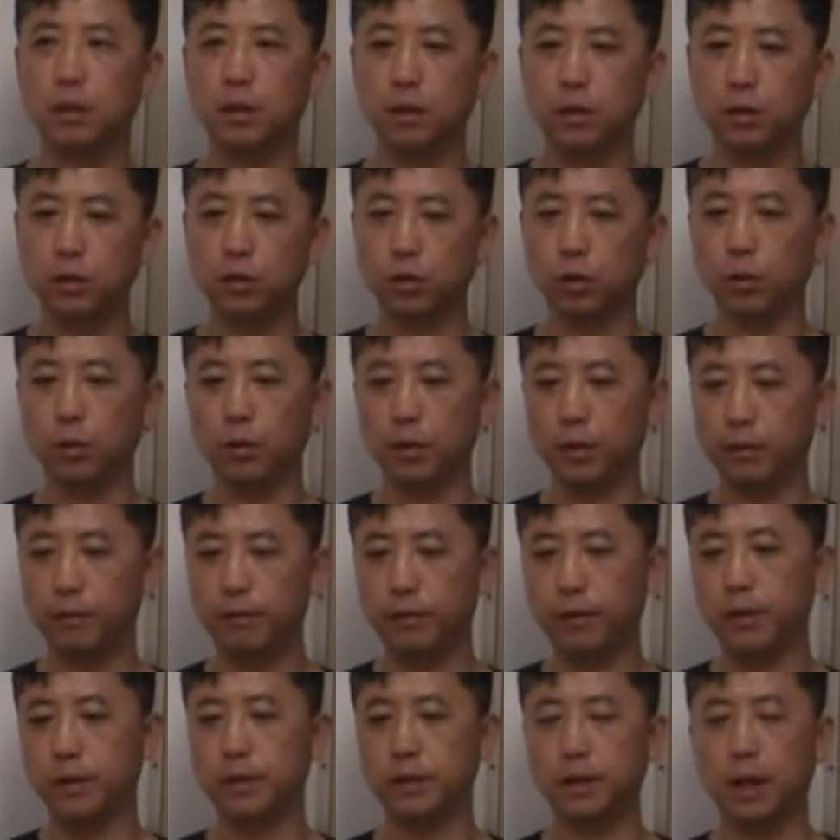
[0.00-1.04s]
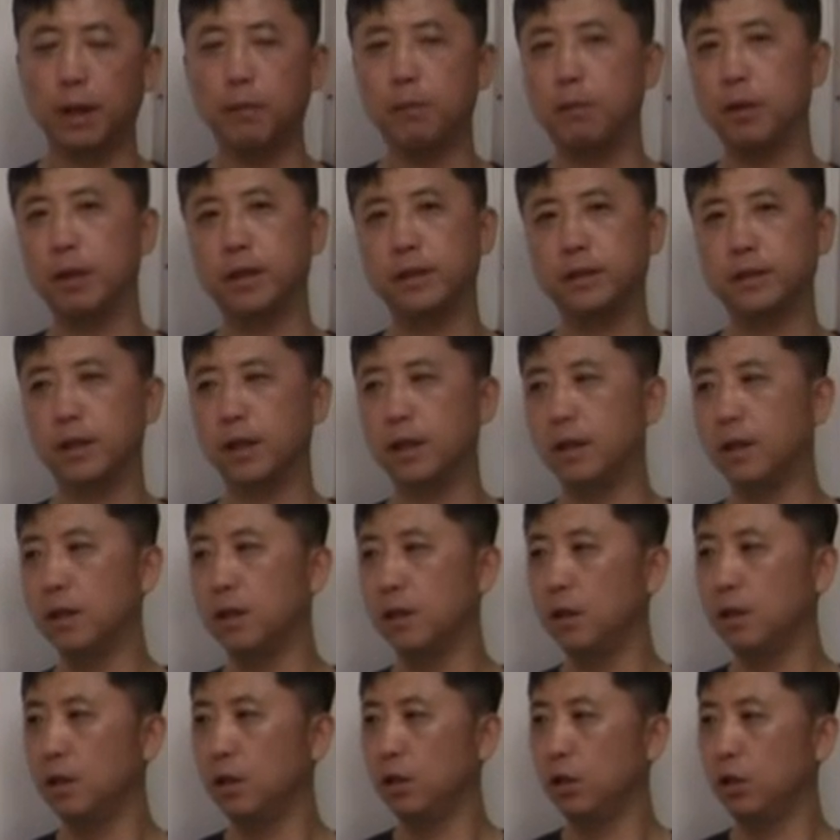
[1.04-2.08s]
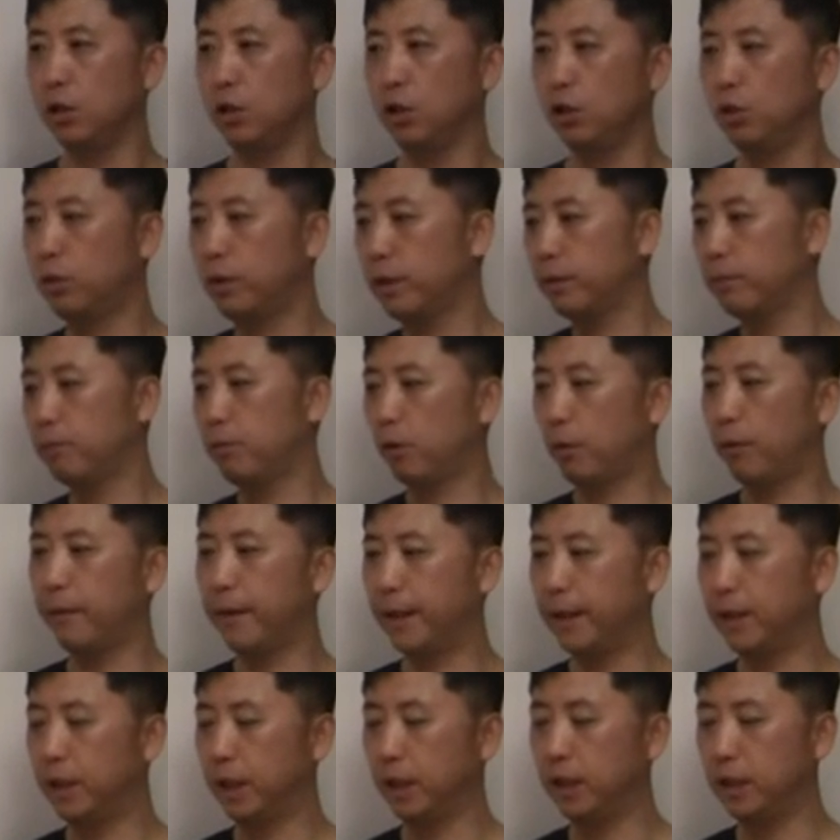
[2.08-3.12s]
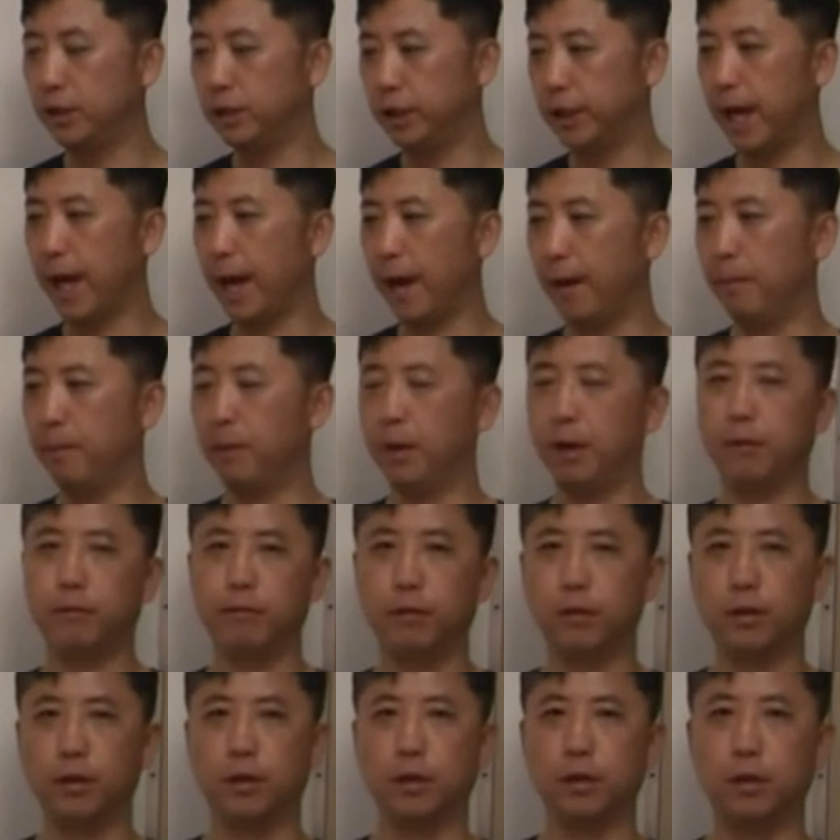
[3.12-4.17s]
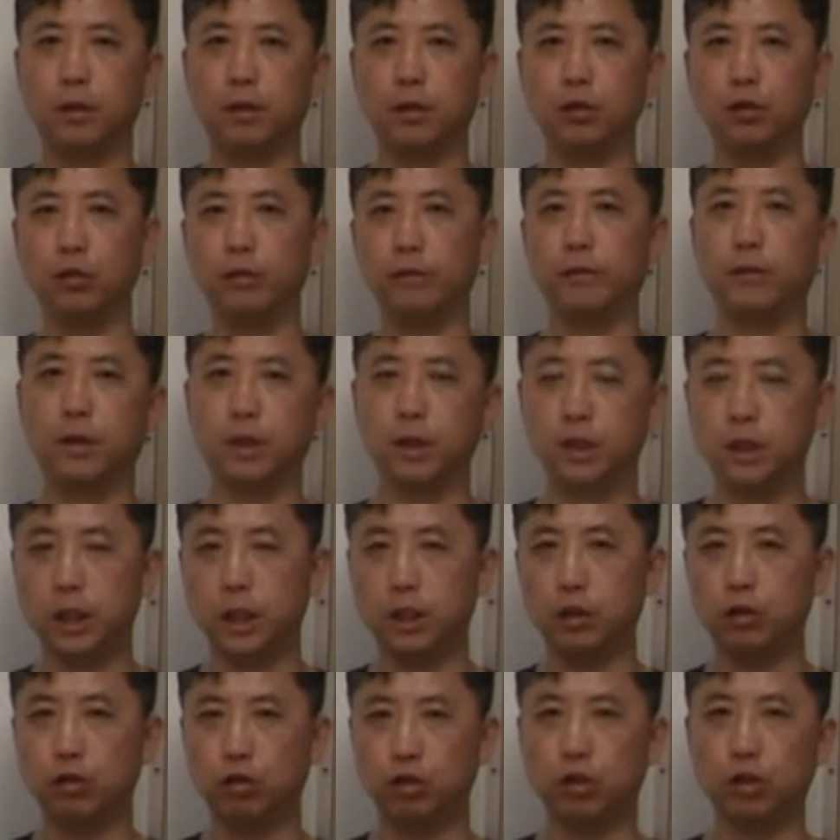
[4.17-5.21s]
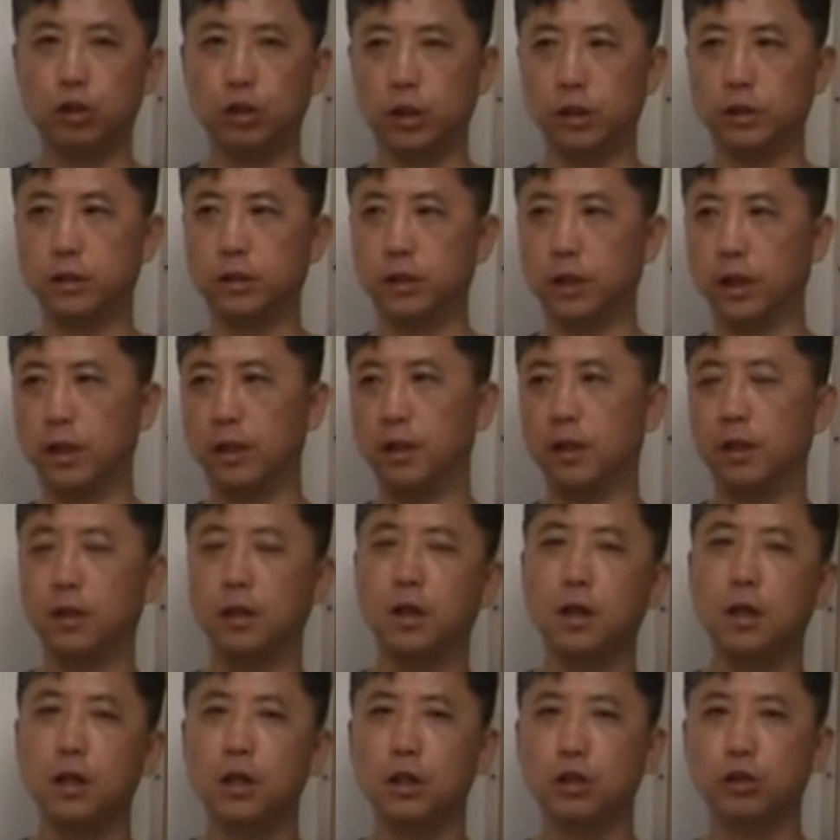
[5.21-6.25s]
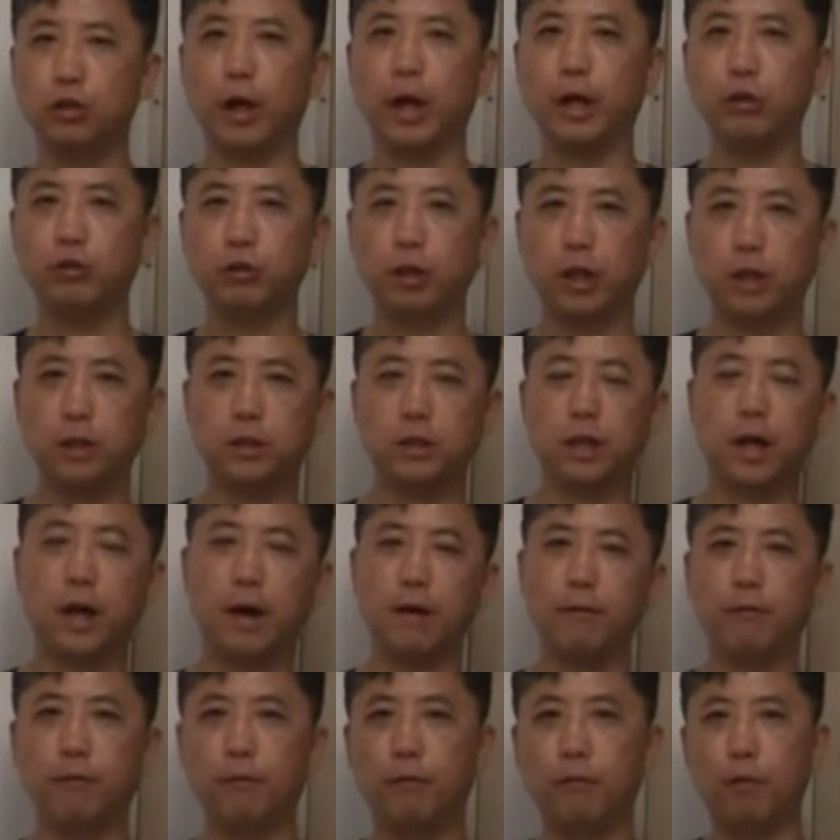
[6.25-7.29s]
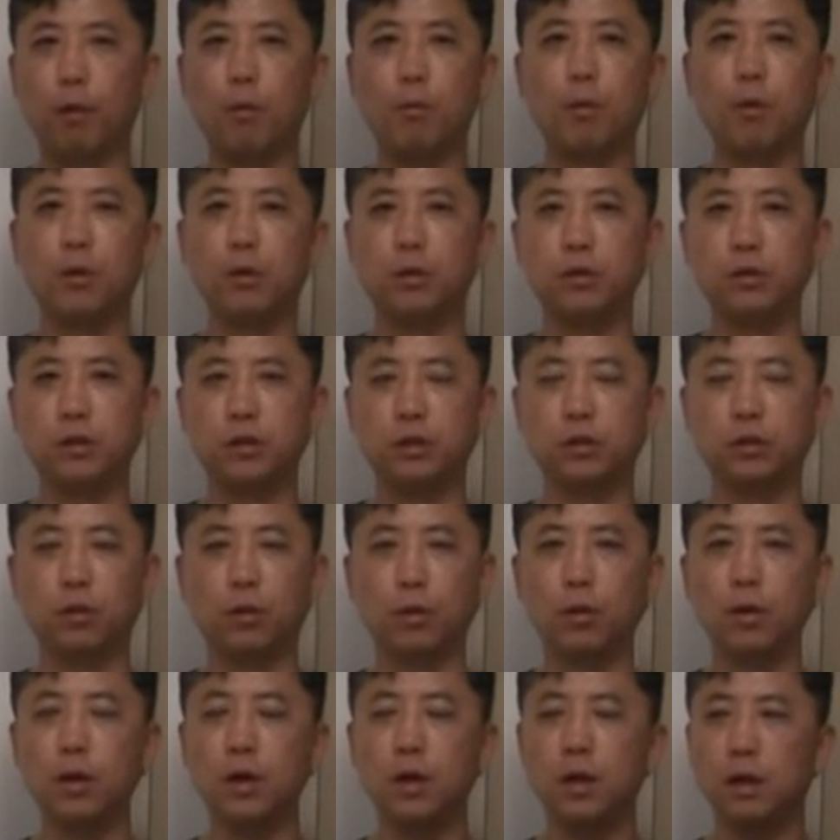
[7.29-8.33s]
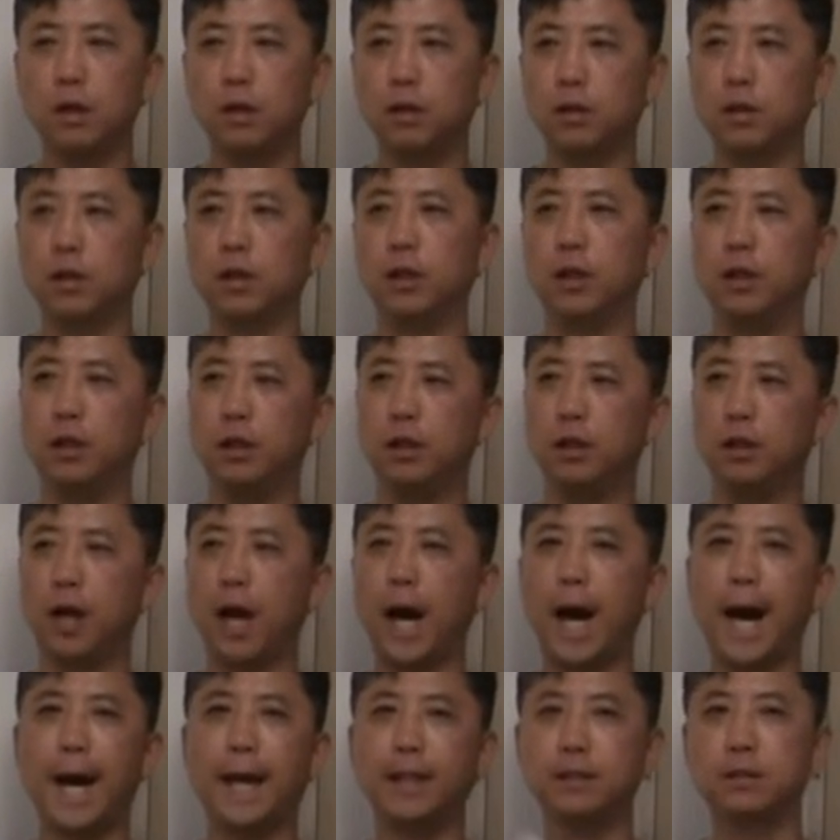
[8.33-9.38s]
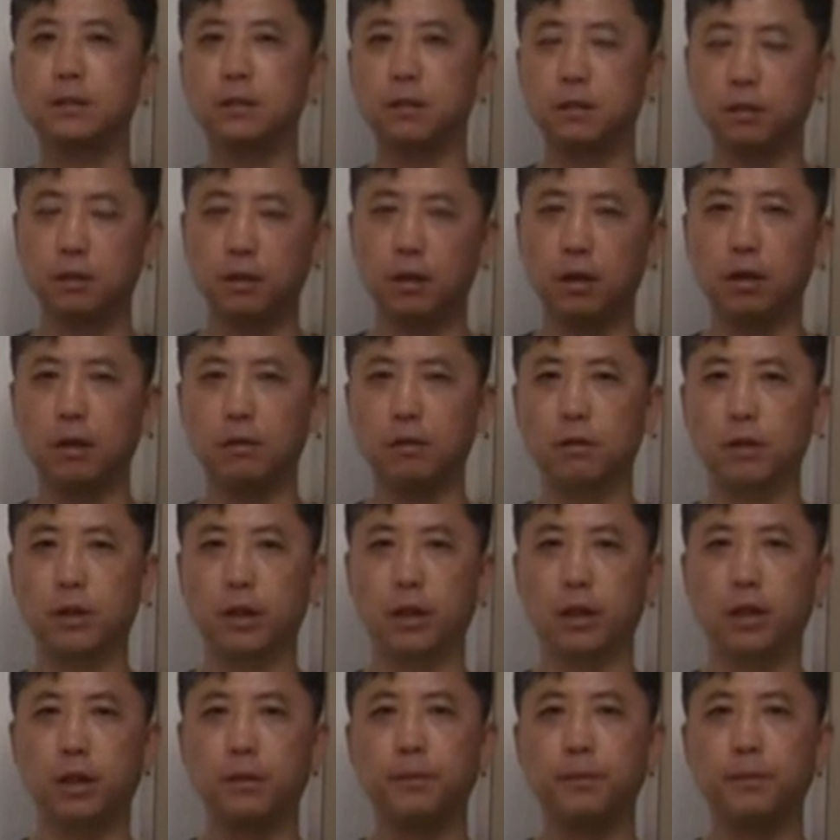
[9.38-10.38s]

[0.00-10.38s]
So, for example, let's say you provide the exam for the university students and then graduates have 4.0, the highest the